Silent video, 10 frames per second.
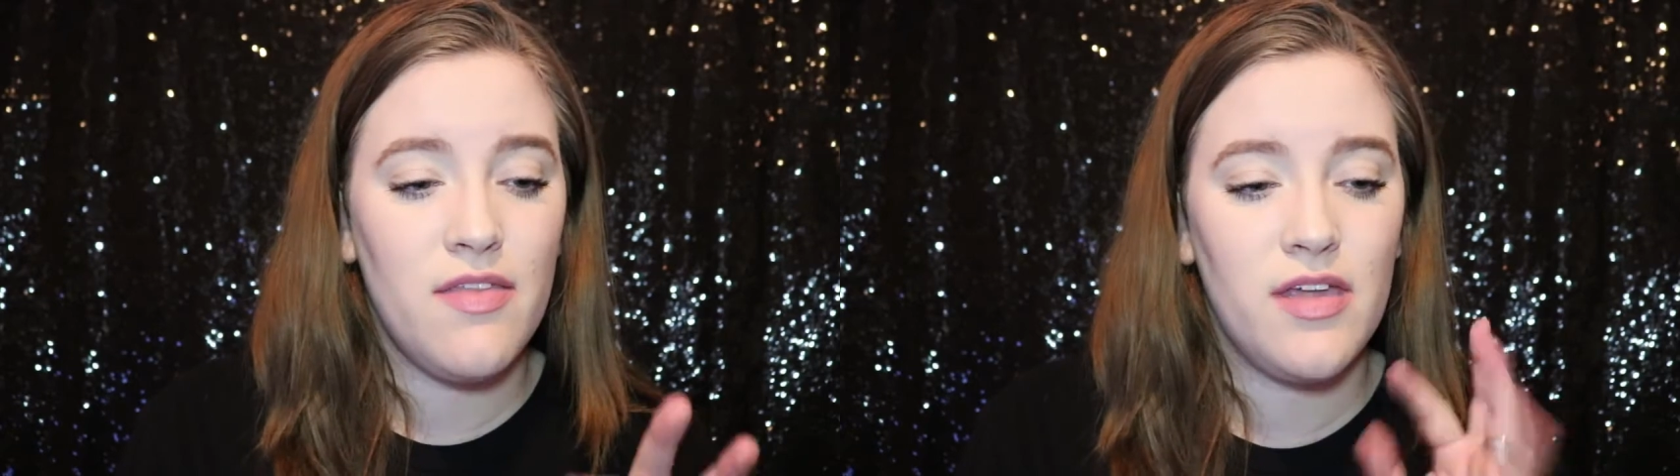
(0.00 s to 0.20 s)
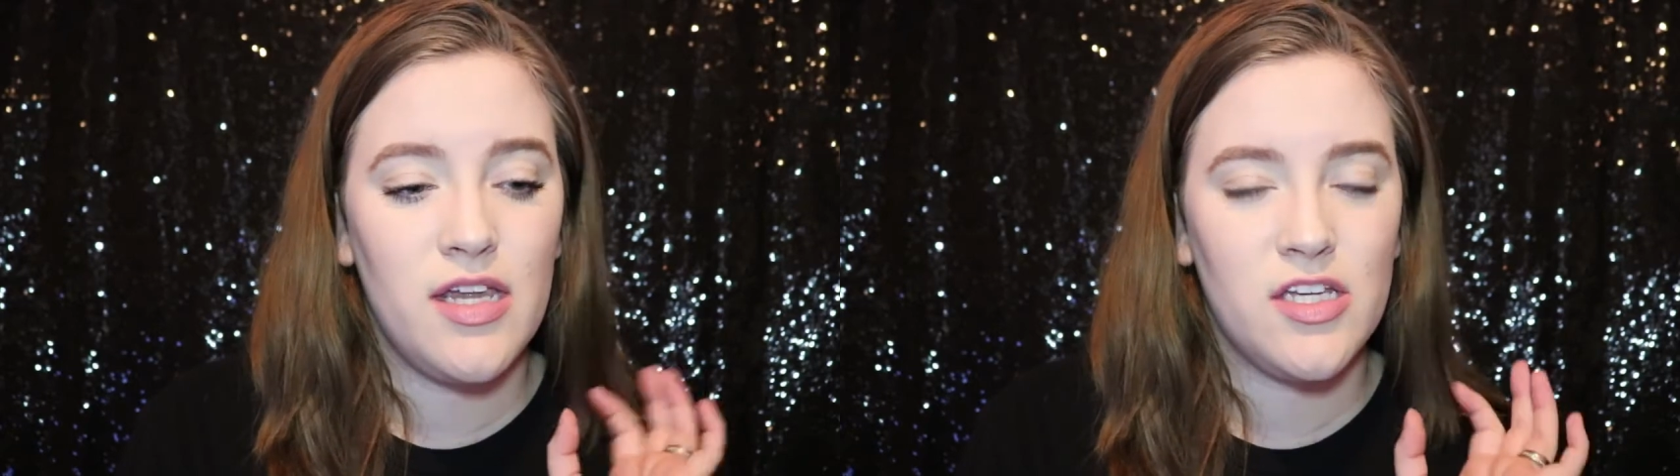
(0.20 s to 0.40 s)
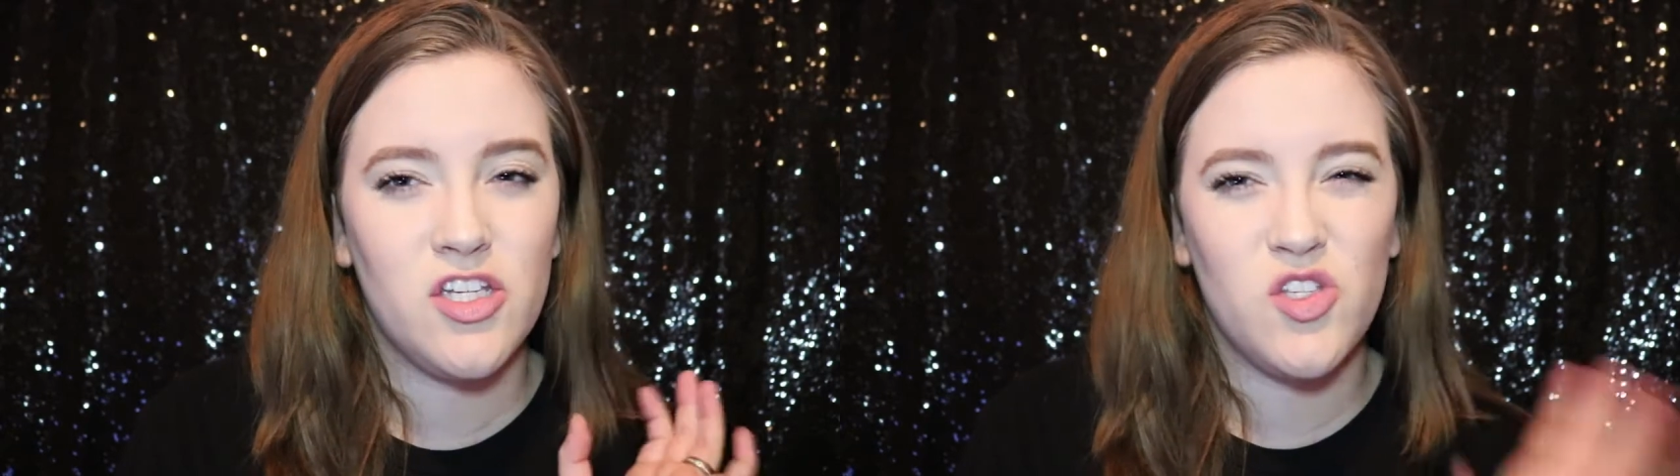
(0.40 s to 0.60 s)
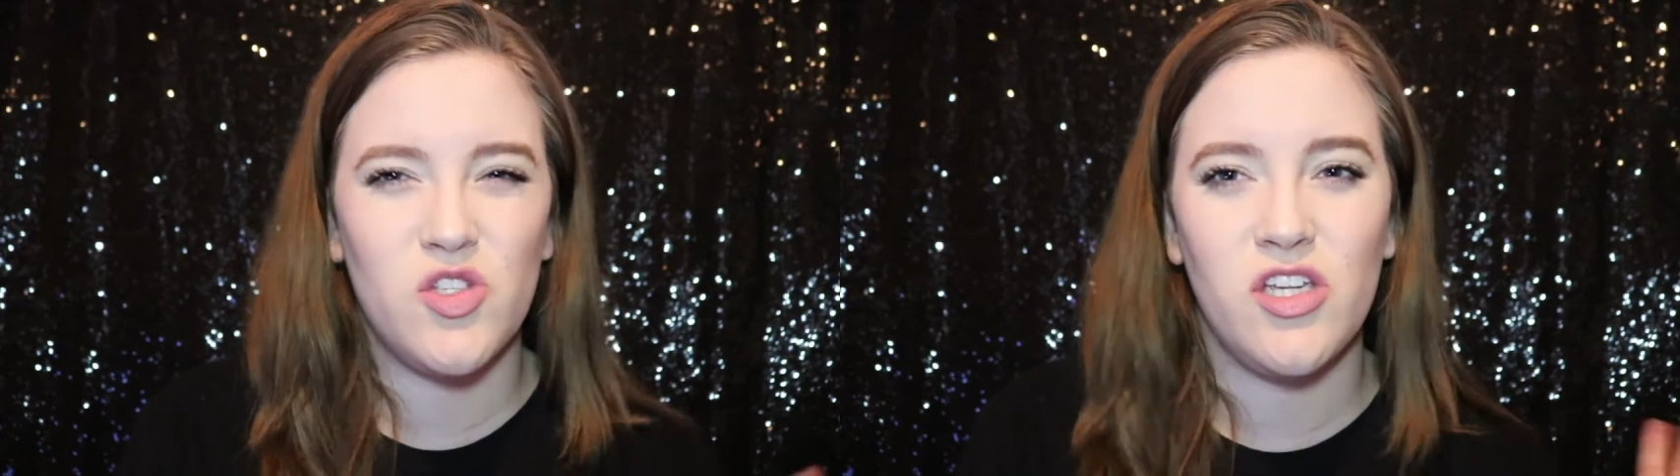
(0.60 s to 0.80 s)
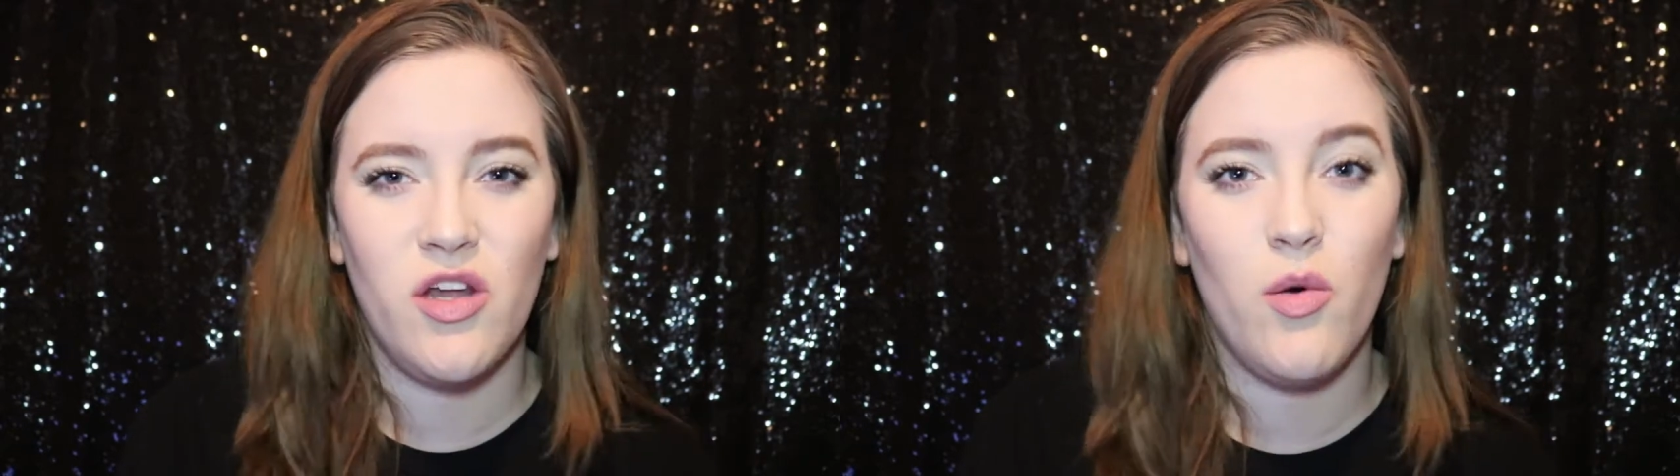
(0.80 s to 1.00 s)
and then it
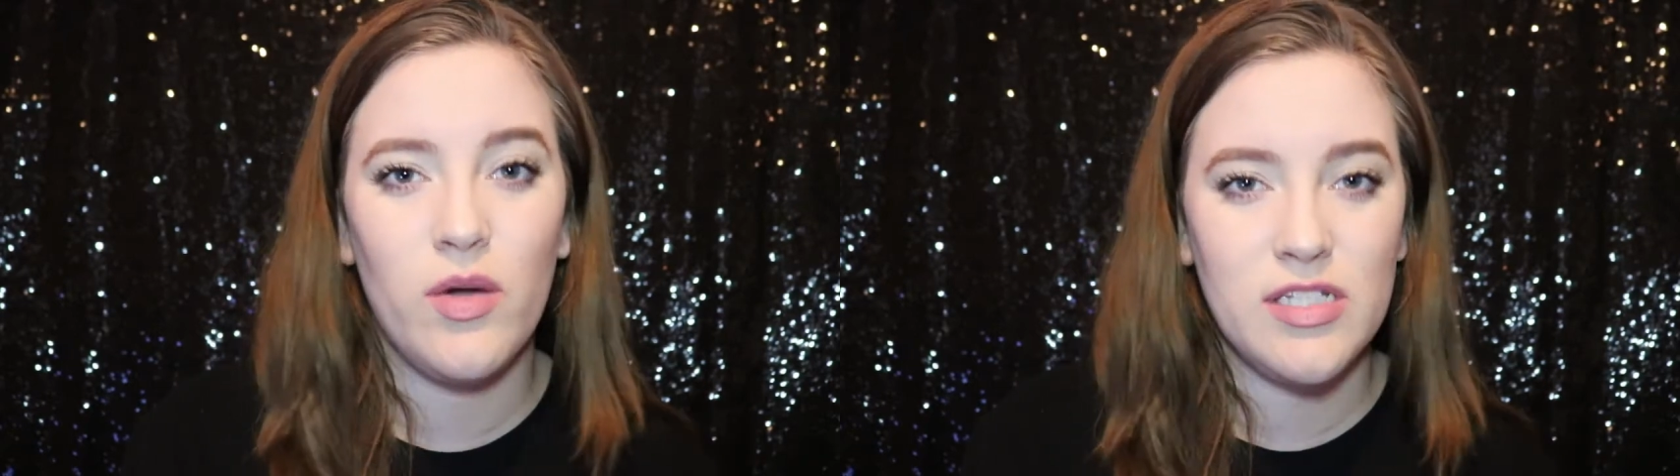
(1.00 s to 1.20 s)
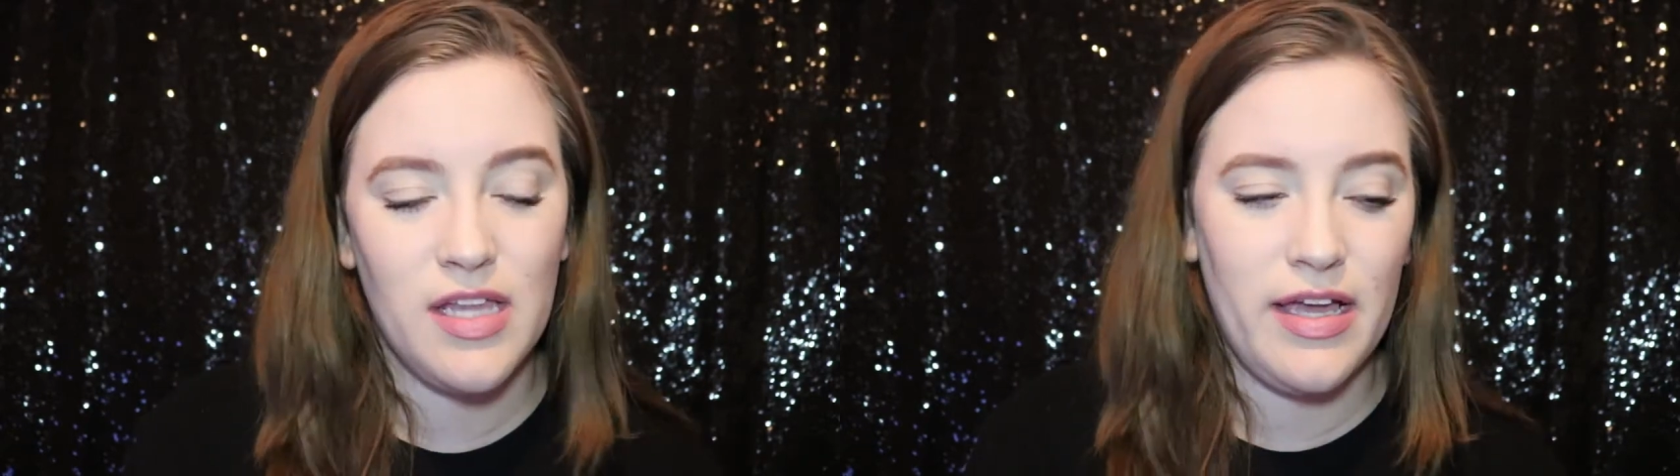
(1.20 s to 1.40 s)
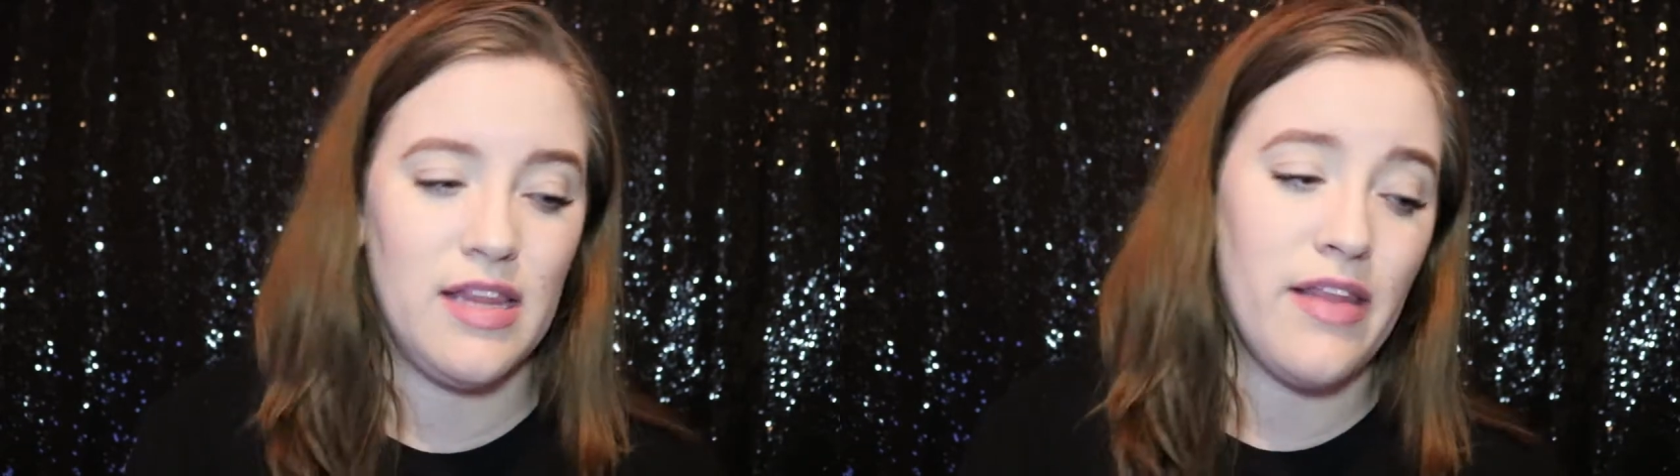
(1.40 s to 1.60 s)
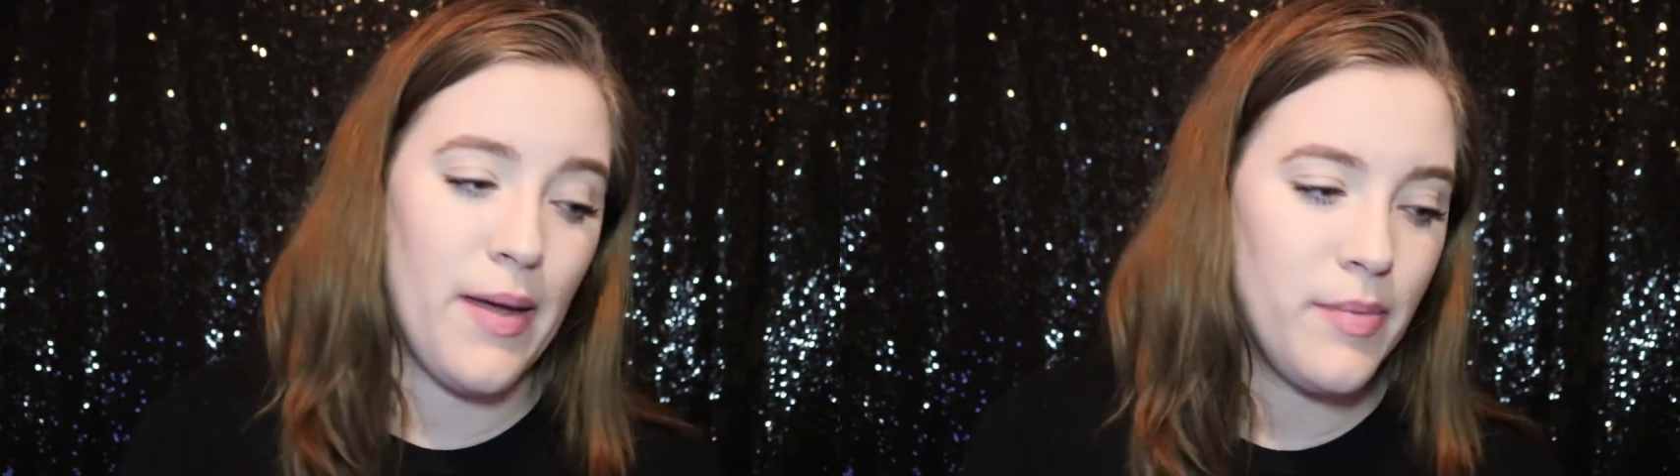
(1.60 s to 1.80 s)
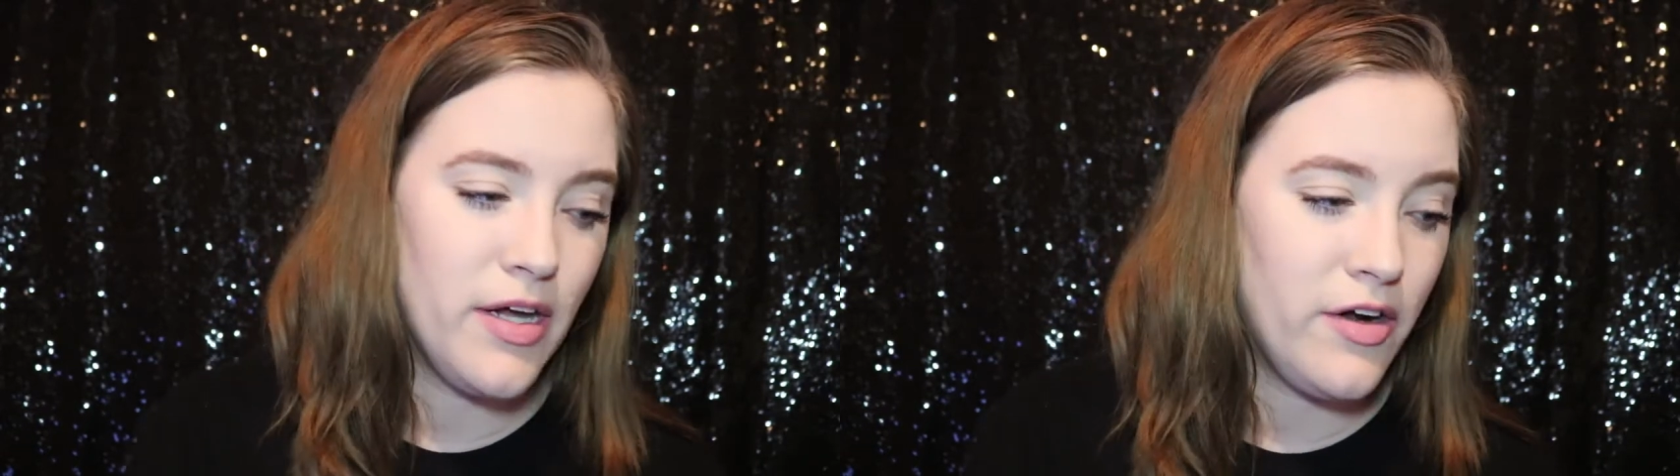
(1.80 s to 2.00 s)
just went to a
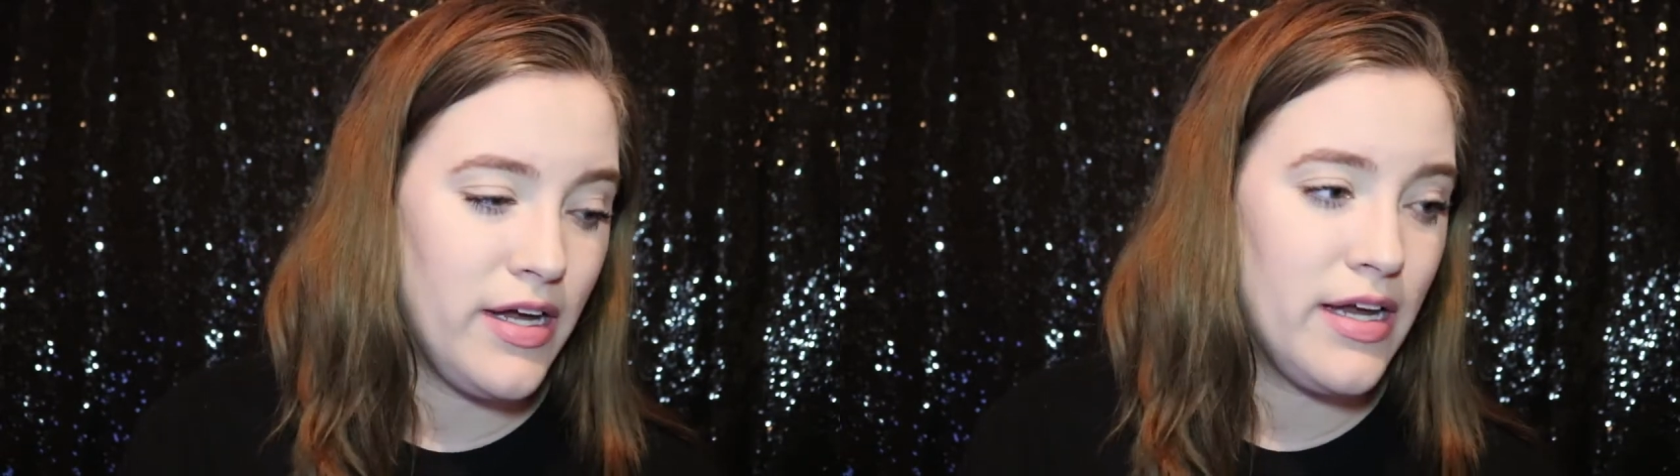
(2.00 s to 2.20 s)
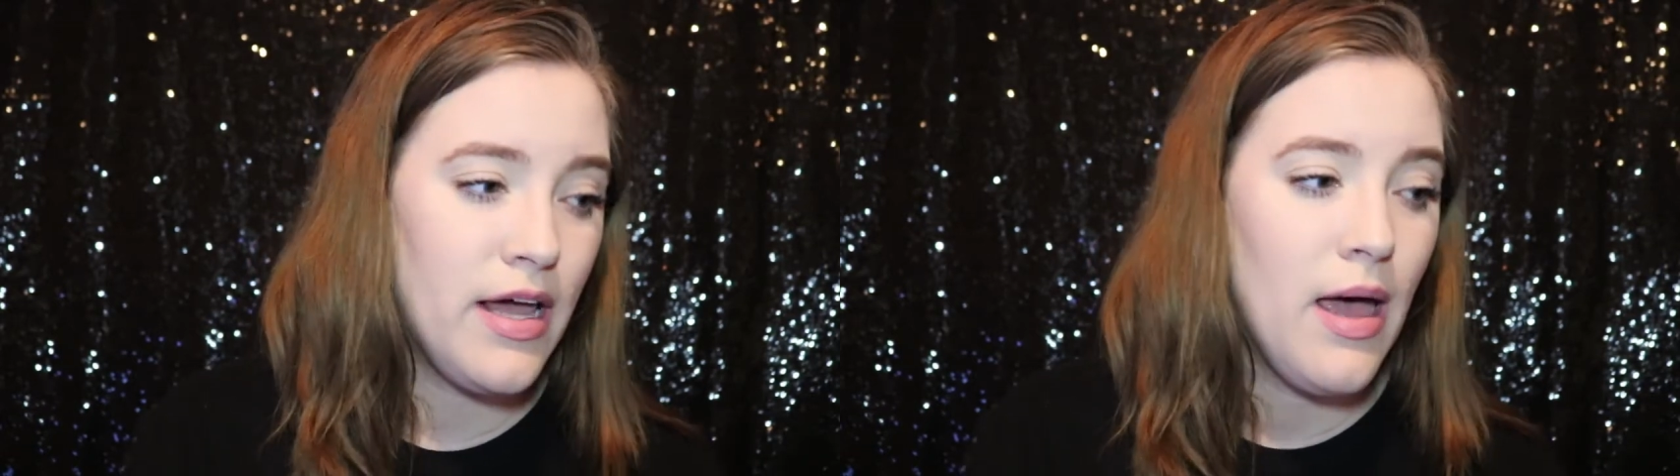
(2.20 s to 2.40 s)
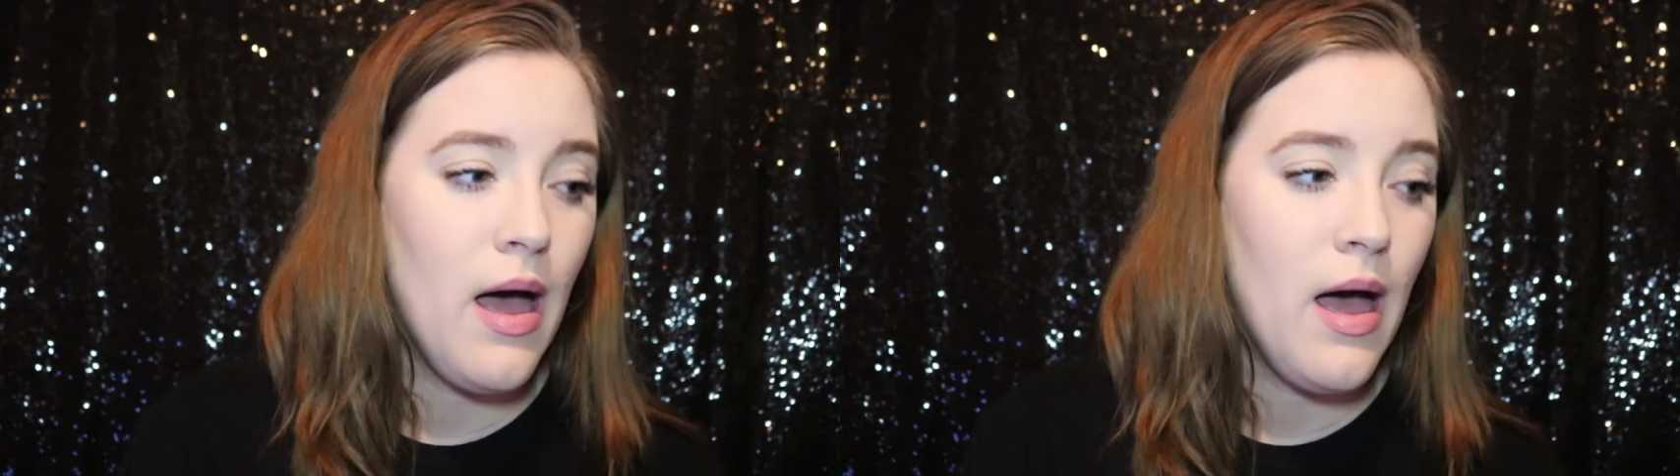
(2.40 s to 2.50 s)
light period.